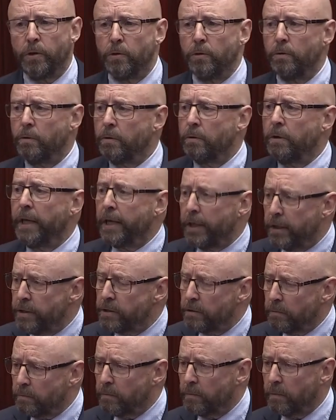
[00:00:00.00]
you
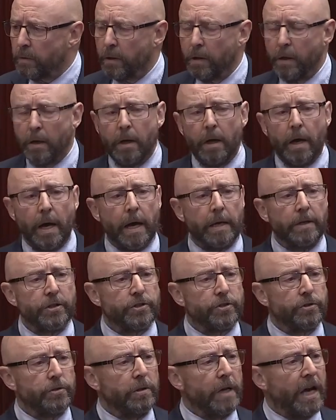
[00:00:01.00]
naked
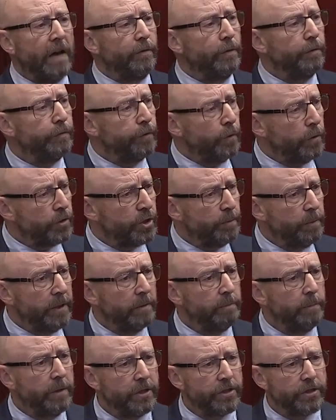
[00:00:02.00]
and to have you forcibly
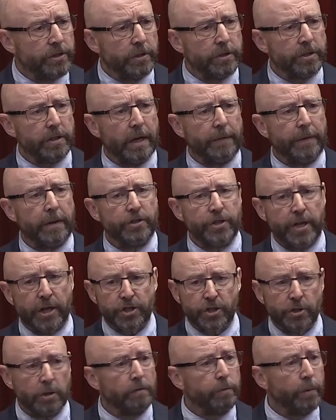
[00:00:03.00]
administered an
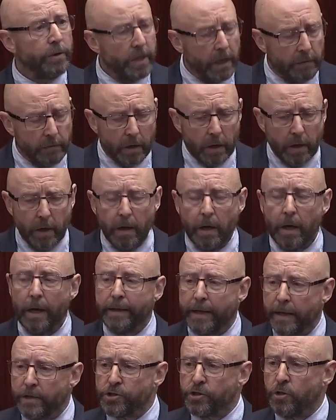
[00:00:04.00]
injection of whatever
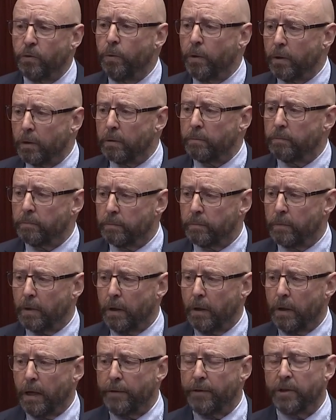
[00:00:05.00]
against your will
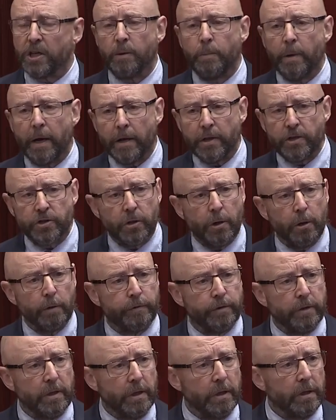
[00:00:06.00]
at the command
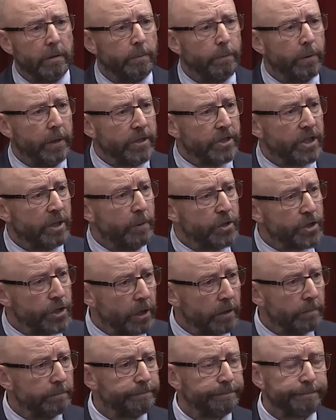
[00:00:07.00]
of the police commissioner.